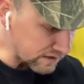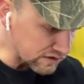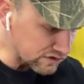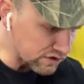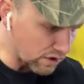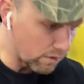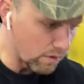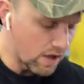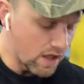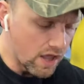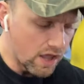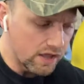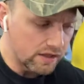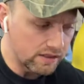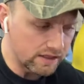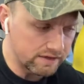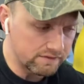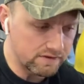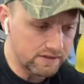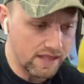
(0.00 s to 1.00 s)
So
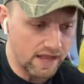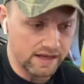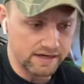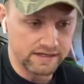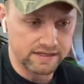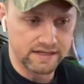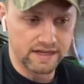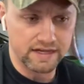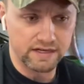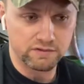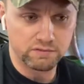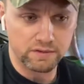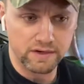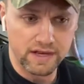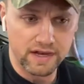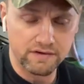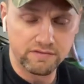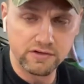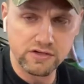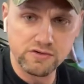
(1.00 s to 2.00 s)
leaving that engaged
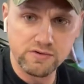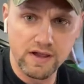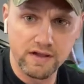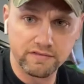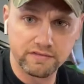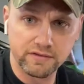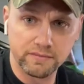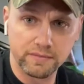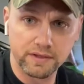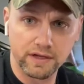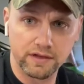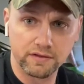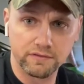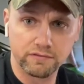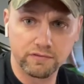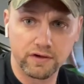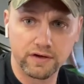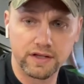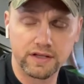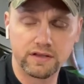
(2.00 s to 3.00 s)
whenever you have something on the
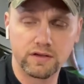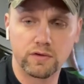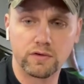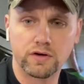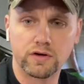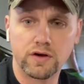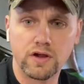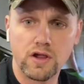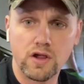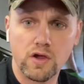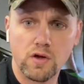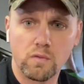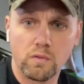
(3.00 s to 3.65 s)
front end loader,